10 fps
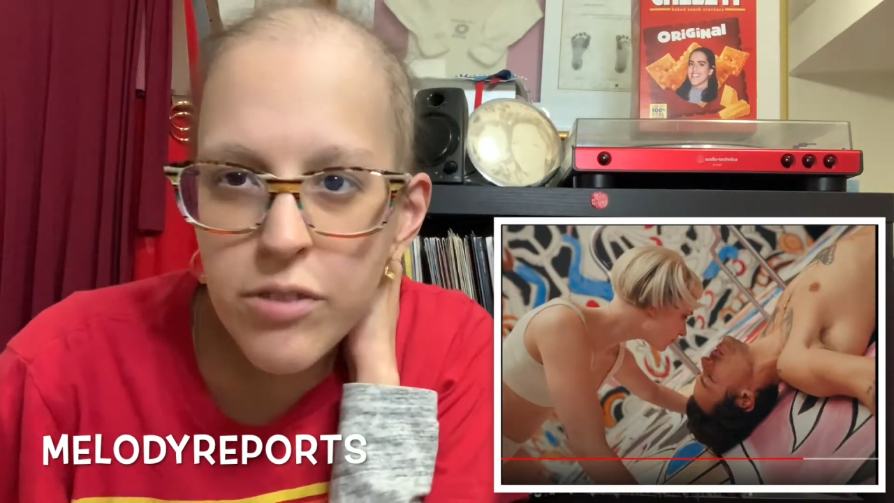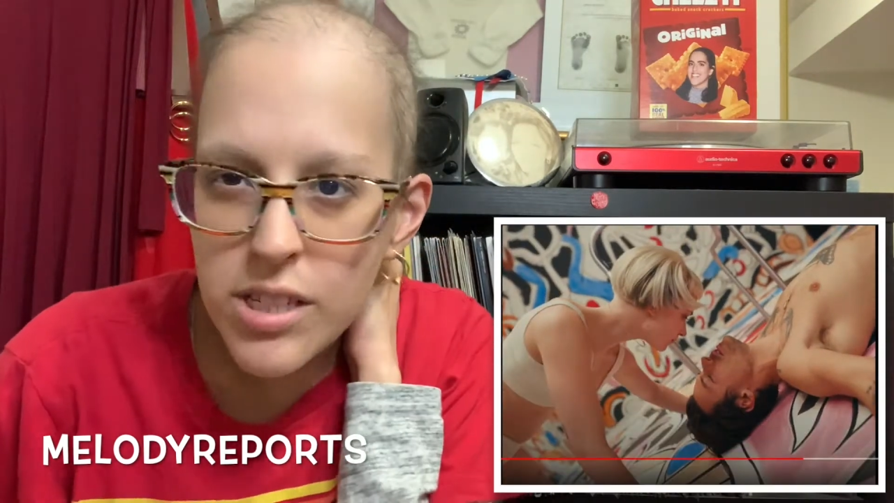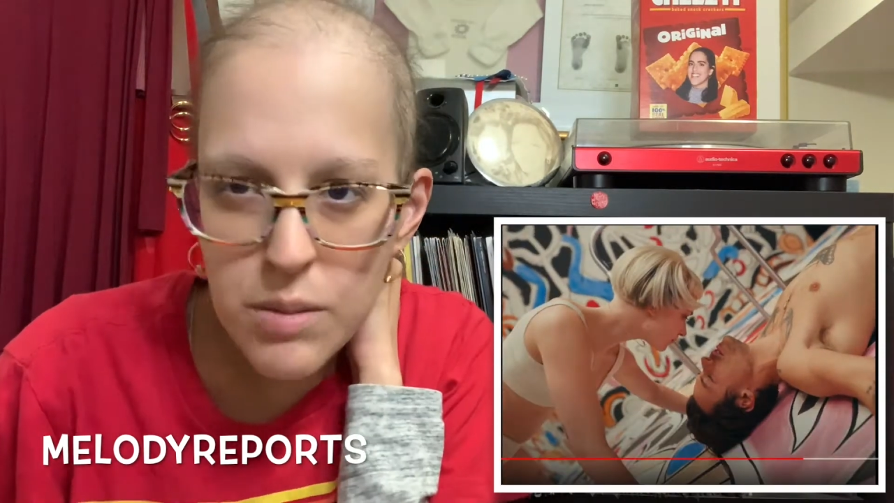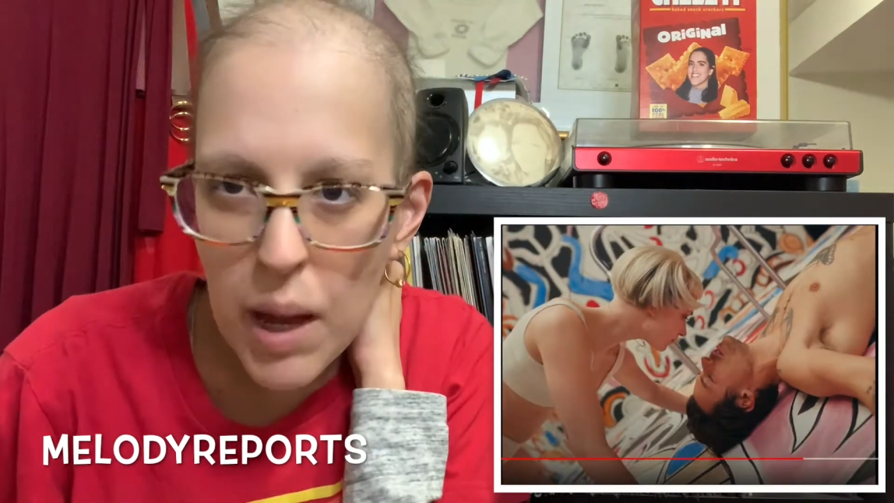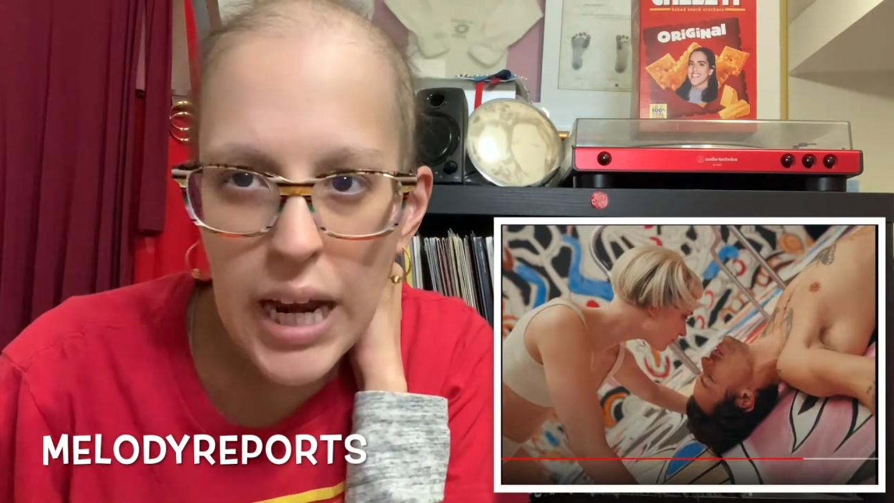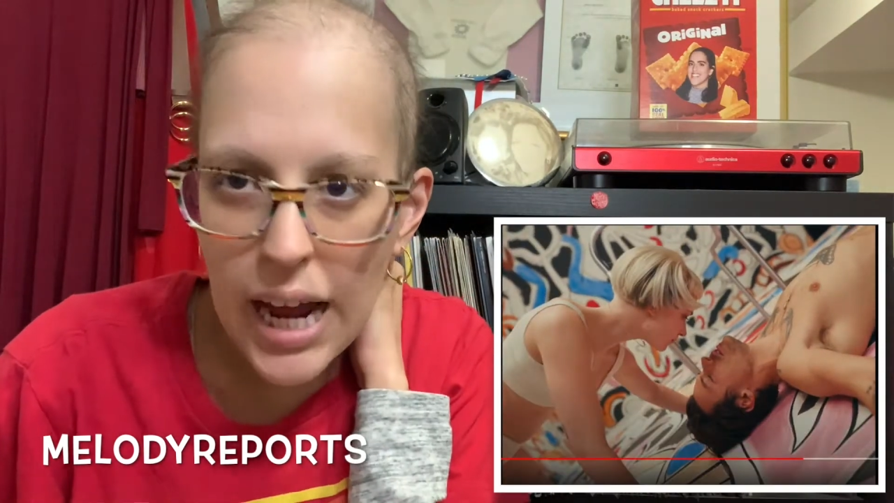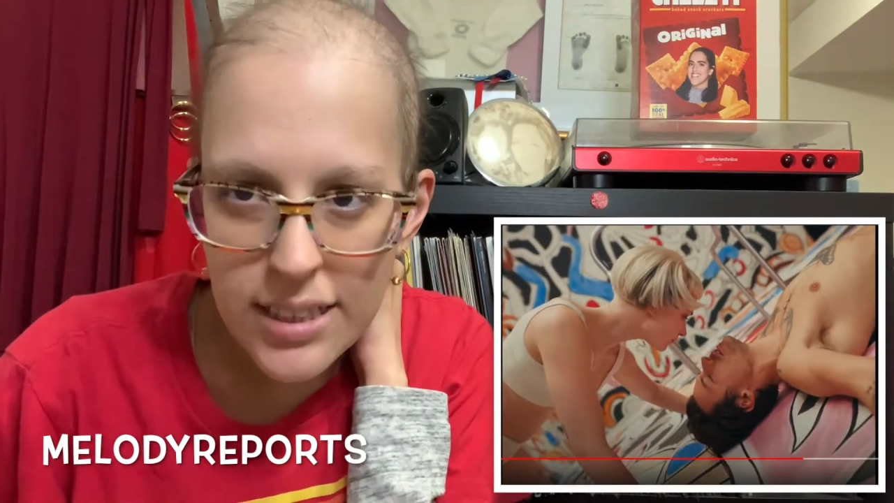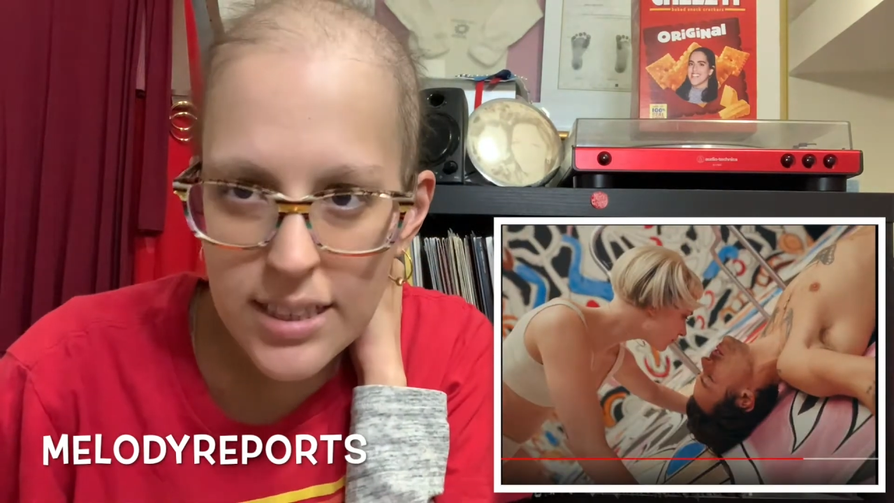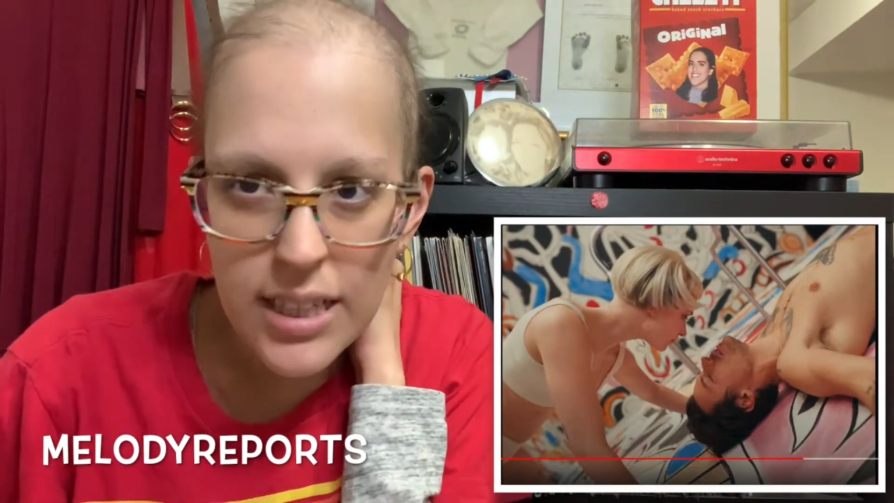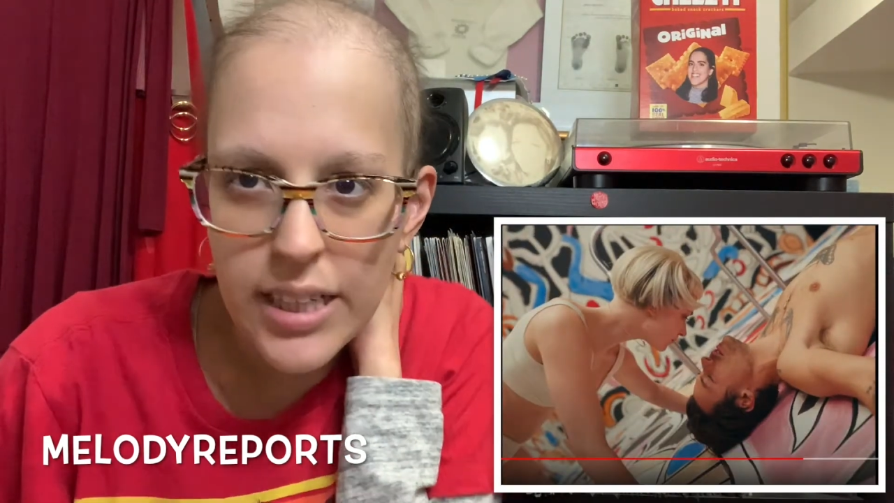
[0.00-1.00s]
this man
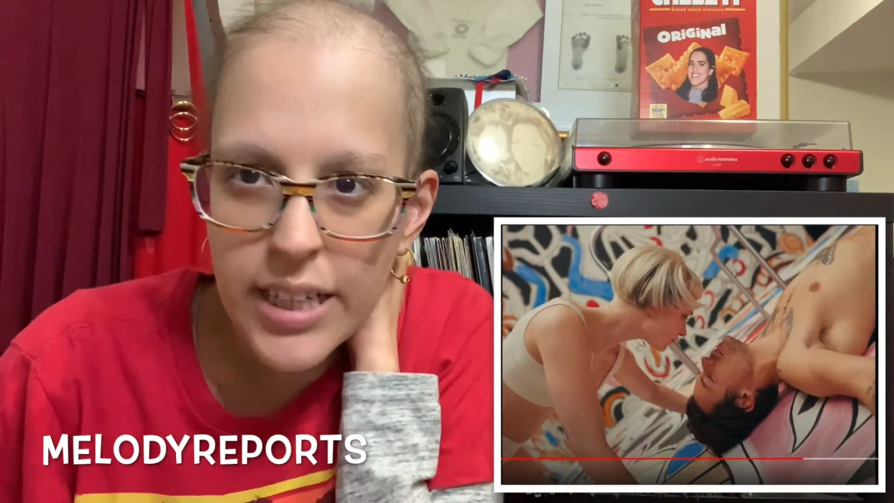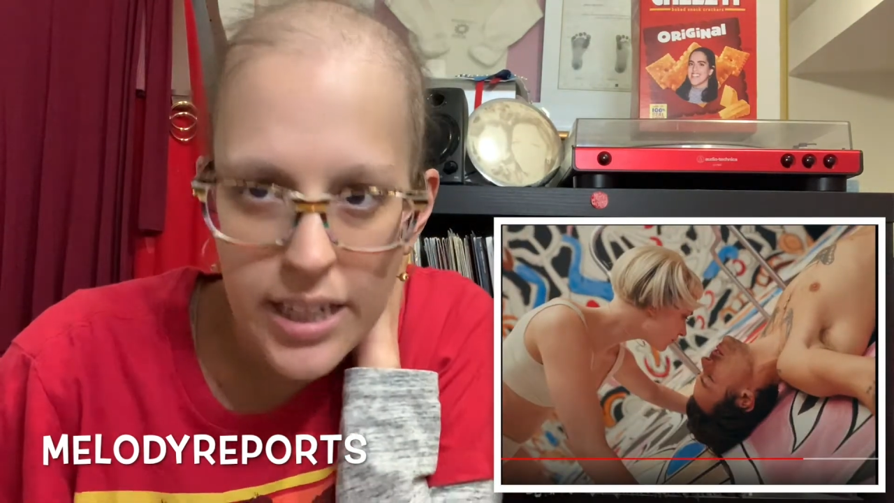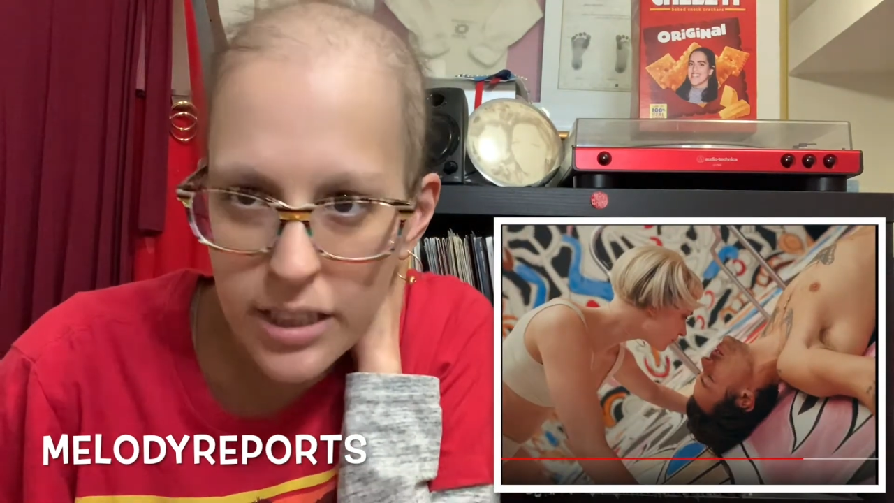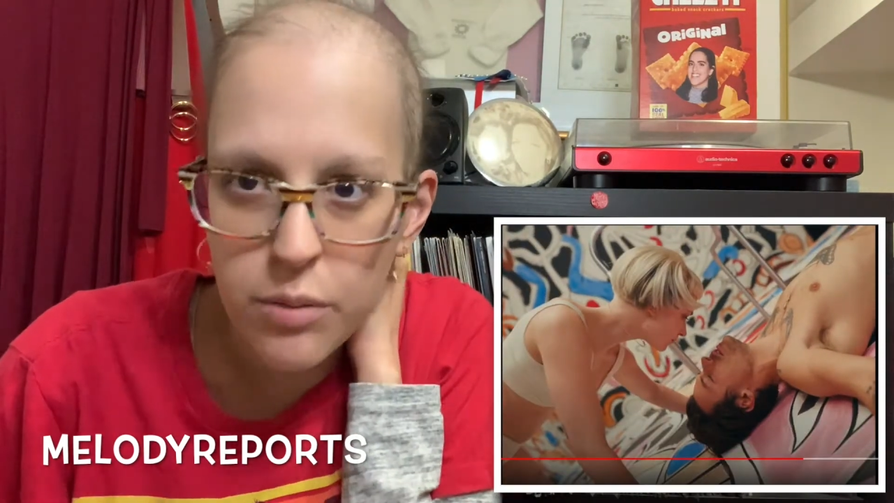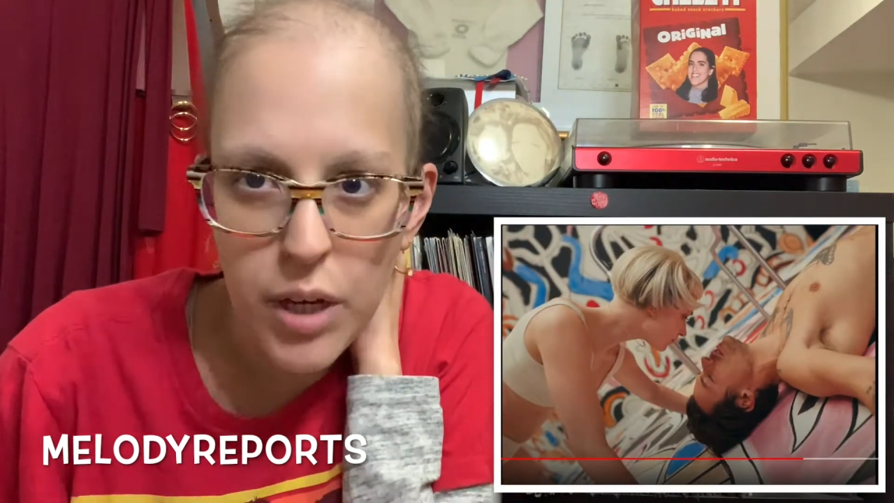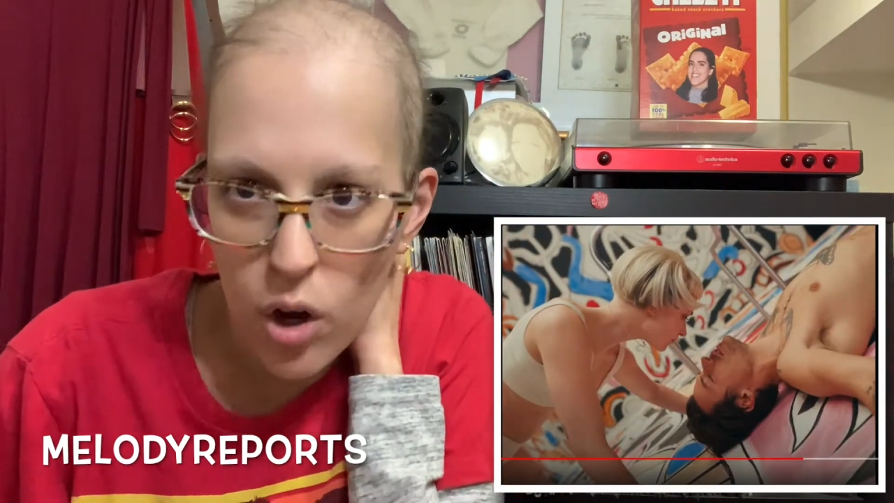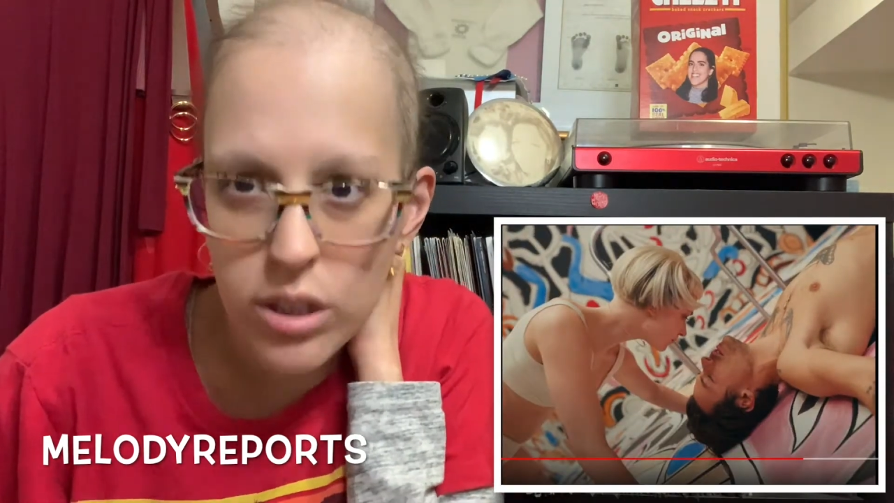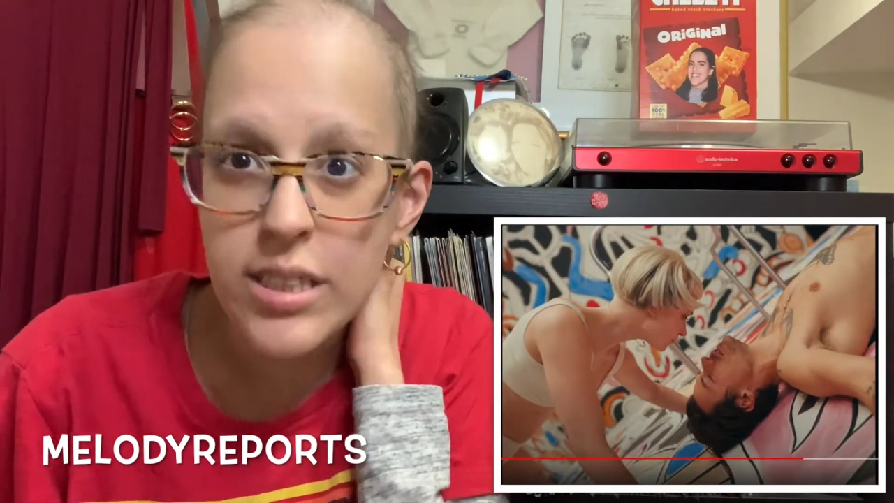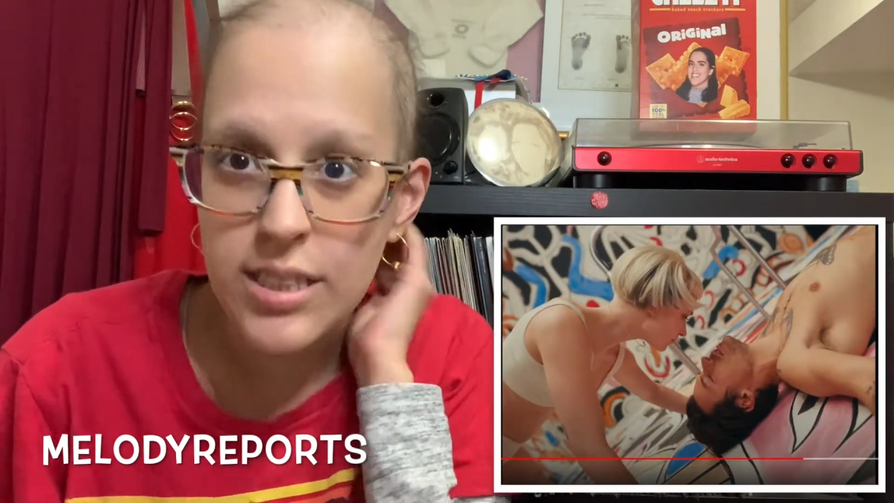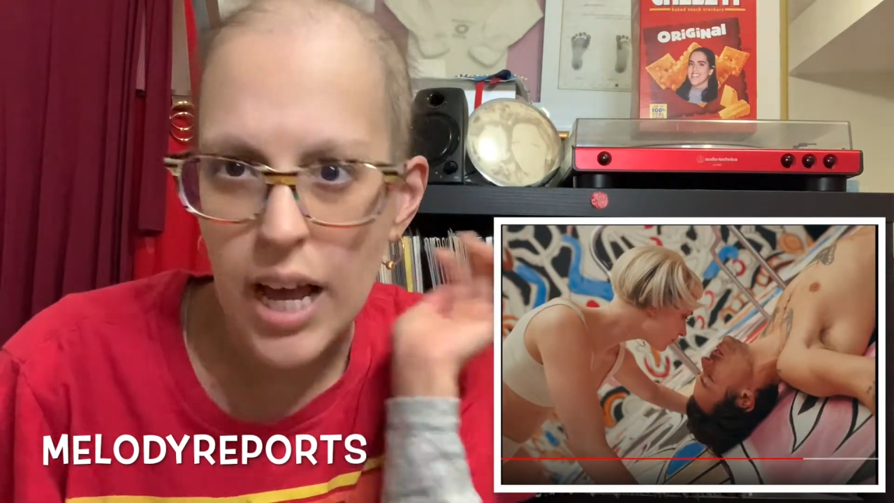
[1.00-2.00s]
accidentally kicked me on
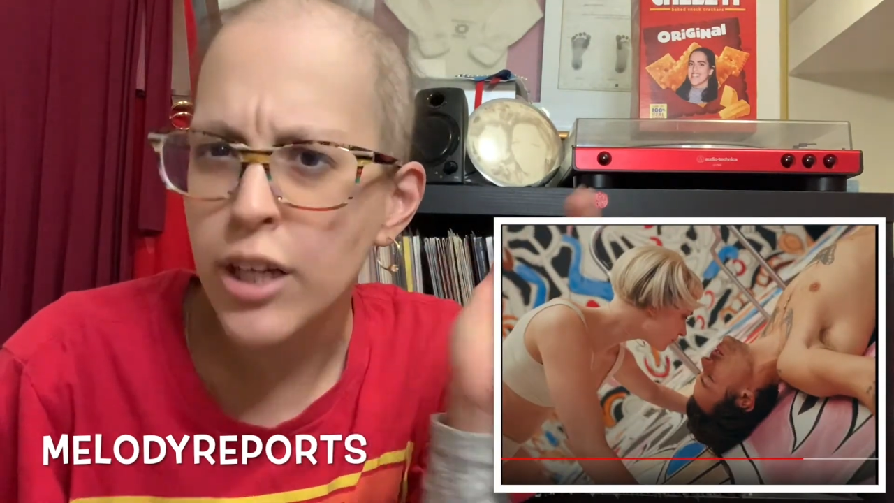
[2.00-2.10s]
set,